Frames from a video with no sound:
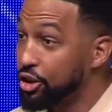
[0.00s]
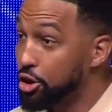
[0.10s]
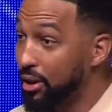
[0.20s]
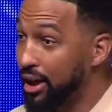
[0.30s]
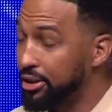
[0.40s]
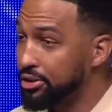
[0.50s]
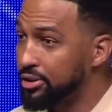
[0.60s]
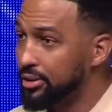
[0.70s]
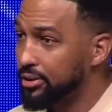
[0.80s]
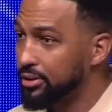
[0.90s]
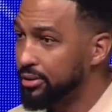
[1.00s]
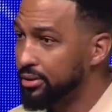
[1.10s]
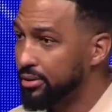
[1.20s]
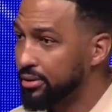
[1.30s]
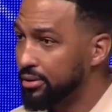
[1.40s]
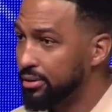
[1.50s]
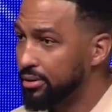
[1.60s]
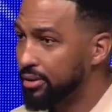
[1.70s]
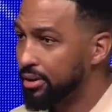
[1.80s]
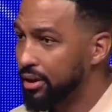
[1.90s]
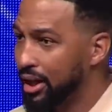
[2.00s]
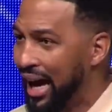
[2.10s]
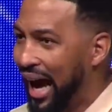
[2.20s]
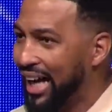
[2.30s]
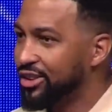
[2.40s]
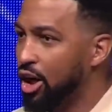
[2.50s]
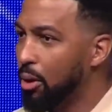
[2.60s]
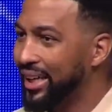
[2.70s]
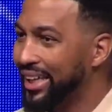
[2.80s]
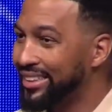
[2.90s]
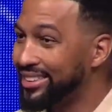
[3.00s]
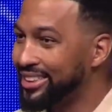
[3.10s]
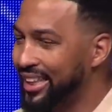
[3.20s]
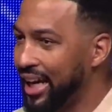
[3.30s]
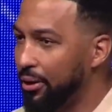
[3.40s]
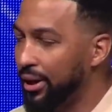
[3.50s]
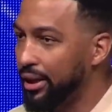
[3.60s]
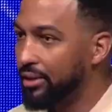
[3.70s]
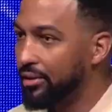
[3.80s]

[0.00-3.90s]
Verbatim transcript: trust. I know it gets scary,